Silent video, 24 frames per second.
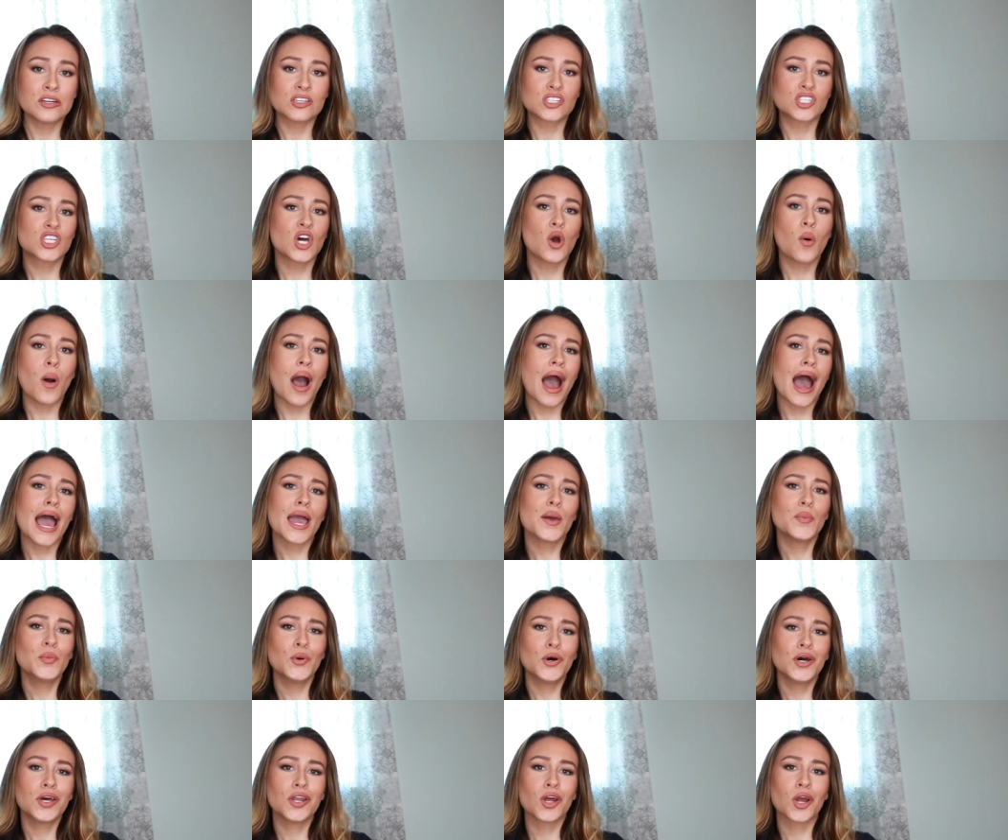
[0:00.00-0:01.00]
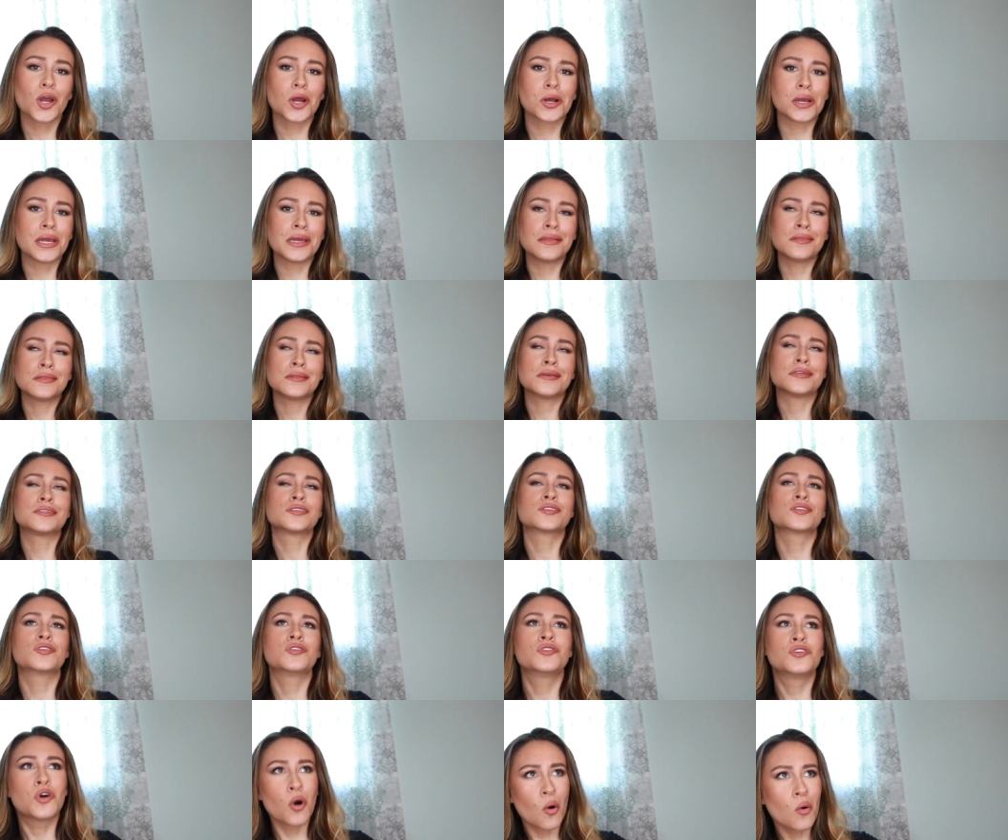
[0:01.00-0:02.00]
So I put her in this
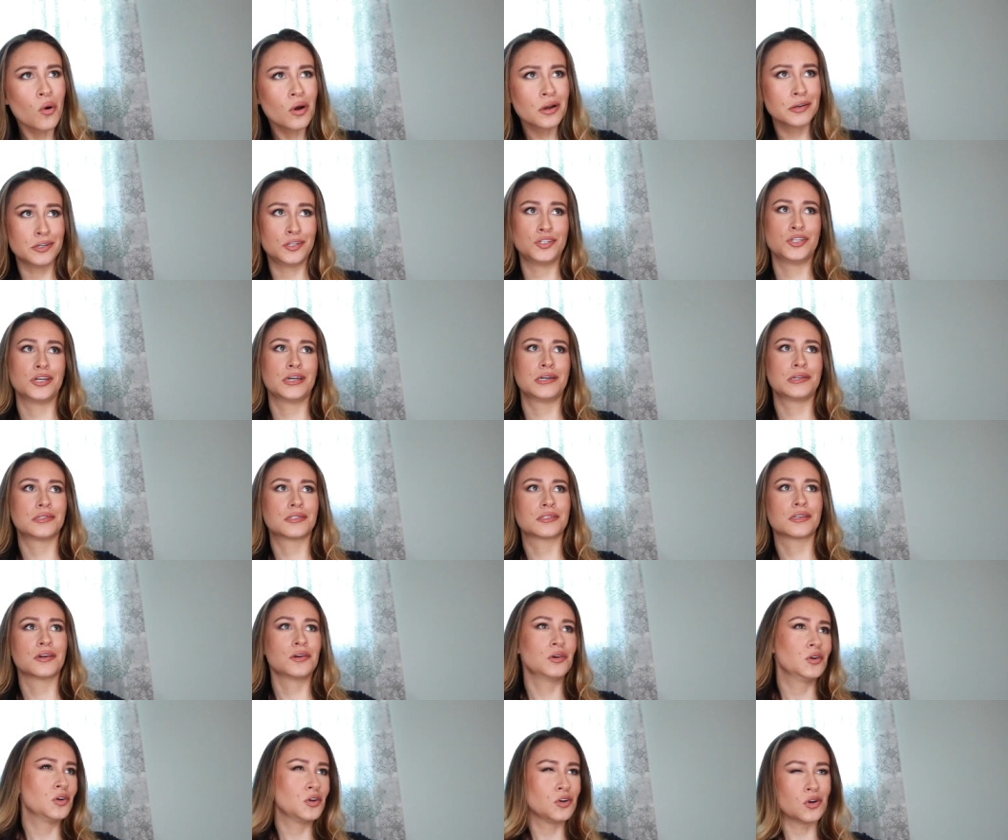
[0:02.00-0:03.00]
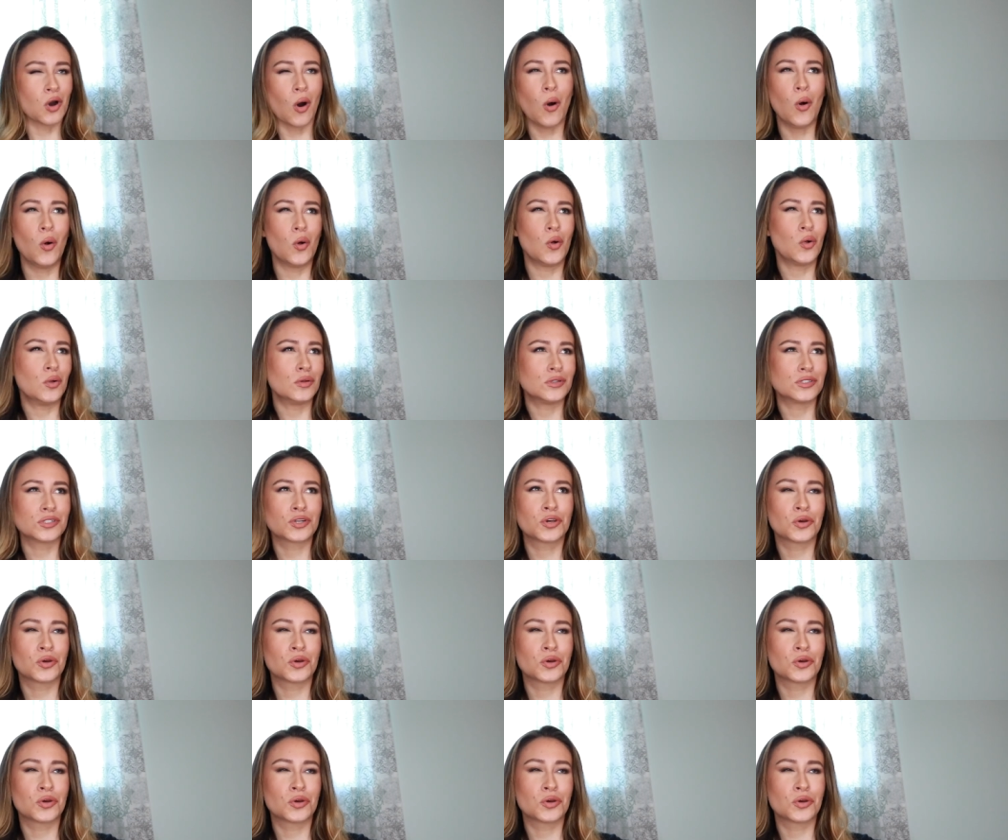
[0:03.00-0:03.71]
gorgeous gold